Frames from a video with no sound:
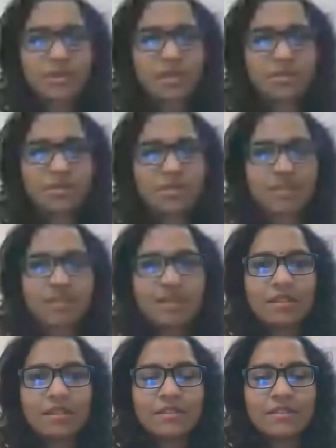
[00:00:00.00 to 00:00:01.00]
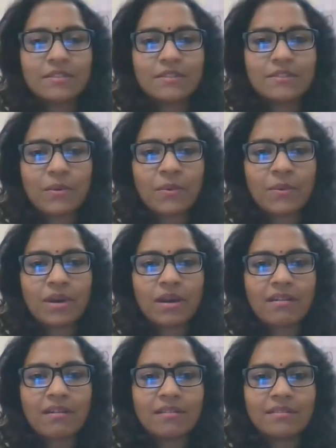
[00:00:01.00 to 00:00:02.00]
Prachi. So
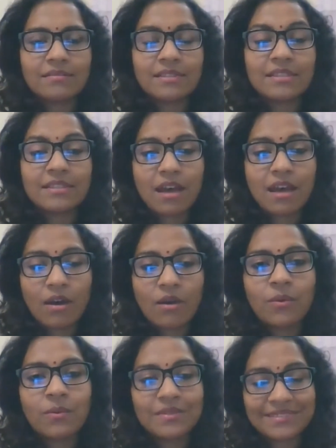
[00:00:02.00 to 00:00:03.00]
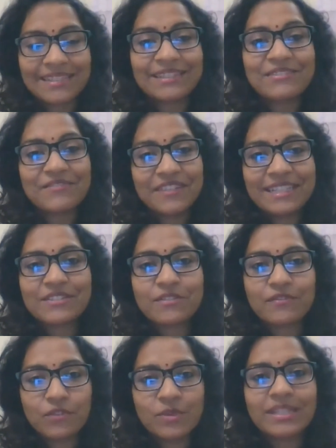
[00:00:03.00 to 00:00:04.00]
this is how like feelings
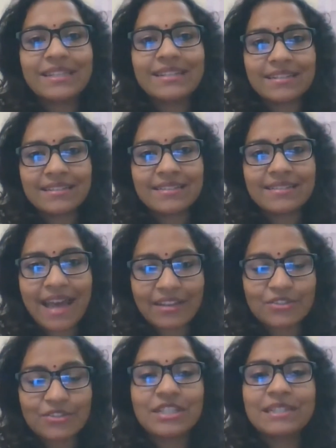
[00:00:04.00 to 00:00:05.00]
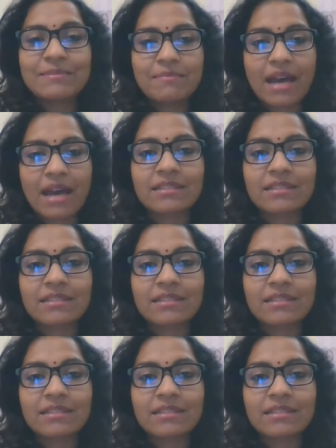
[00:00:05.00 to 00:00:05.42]
of loneliness actually impact